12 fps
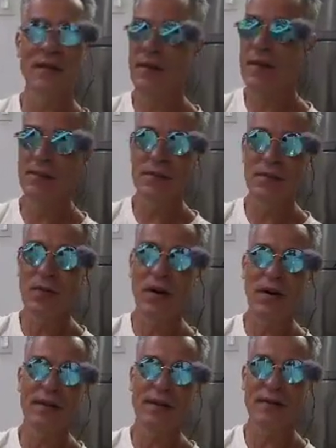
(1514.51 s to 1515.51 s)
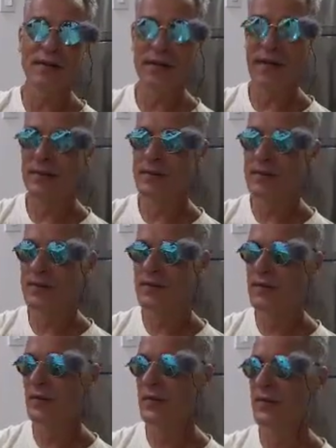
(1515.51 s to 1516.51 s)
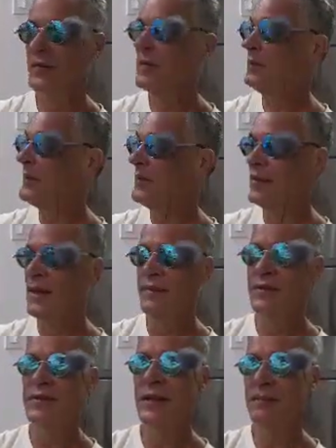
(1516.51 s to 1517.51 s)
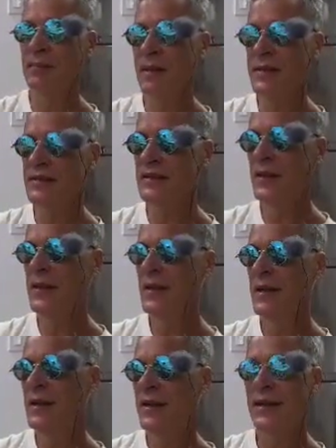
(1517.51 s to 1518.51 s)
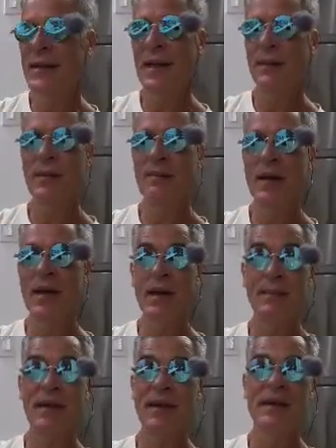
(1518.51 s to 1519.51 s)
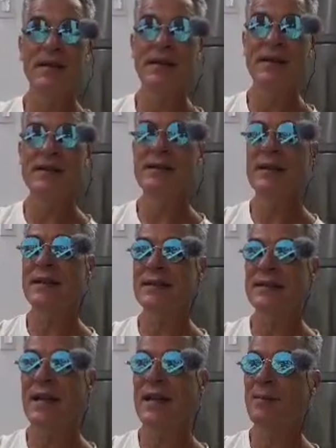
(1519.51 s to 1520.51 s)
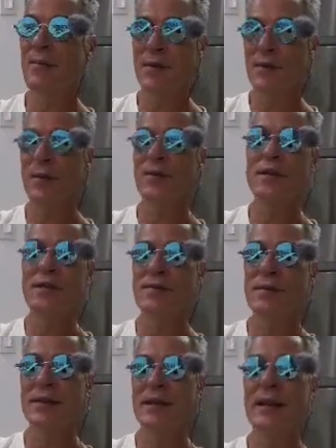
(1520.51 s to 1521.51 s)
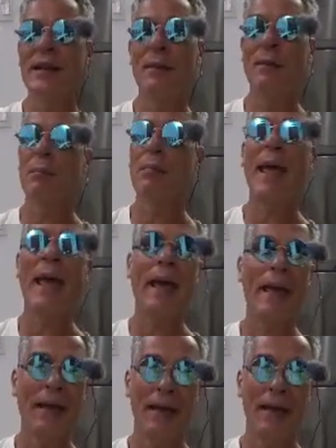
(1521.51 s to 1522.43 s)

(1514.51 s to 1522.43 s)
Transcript: When I was walking the other day, I was looking for a beer, and they have a chicken place, and I went by, and I'm not kidding you, these chickens, they had them on a rotisserie thing, and they were black.